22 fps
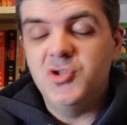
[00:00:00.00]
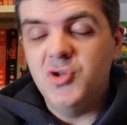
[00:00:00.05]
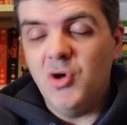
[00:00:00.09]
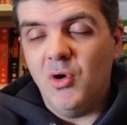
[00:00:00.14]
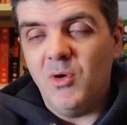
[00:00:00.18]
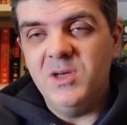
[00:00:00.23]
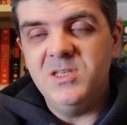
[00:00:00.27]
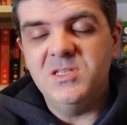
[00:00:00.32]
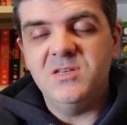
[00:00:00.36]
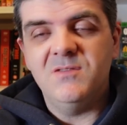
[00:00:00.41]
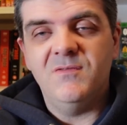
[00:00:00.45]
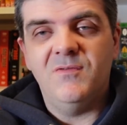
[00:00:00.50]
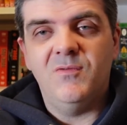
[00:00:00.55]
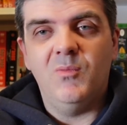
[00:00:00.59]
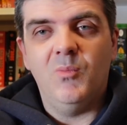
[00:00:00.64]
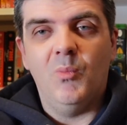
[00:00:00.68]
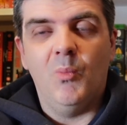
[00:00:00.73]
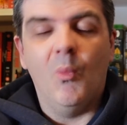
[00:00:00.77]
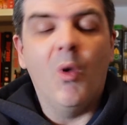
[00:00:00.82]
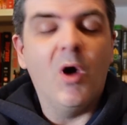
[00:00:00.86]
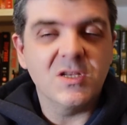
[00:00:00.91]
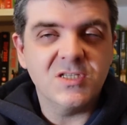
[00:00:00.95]
joys of
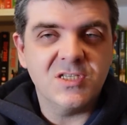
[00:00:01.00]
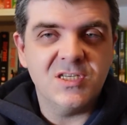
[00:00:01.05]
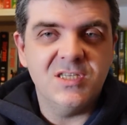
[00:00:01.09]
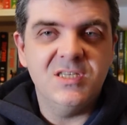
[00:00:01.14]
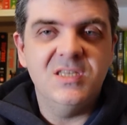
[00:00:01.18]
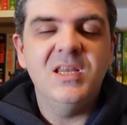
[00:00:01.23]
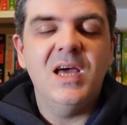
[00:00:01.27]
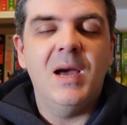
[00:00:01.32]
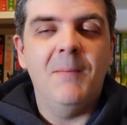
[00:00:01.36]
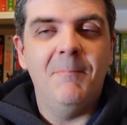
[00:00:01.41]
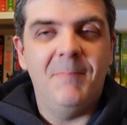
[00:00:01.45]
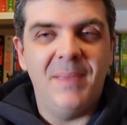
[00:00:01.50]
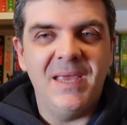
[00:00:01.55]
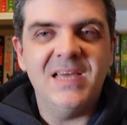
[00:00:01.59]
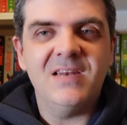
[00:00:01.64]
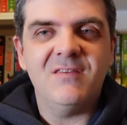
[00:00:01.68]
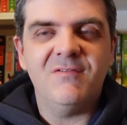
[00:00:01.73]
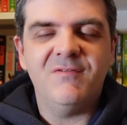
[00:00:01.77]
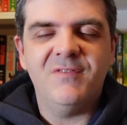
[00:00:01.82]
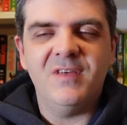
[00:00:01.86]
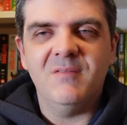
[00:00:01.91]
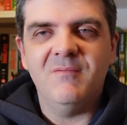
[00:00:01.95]
watching and being
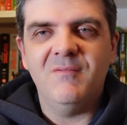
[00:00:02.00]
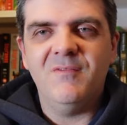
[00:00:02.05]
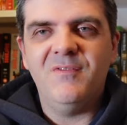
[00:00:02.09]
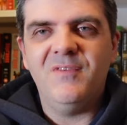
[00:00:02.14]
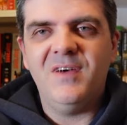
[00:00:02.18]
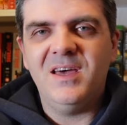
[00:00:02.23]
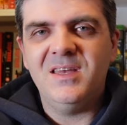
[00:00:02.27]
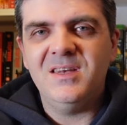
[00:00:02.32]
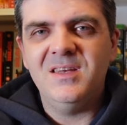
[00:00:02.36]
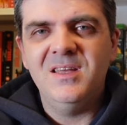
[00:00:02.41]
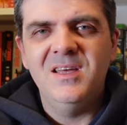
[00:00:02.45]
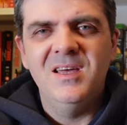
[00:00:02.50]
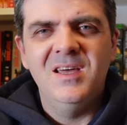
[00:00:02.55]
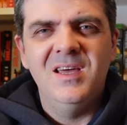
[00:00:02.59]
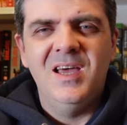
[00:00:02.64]
a film fan.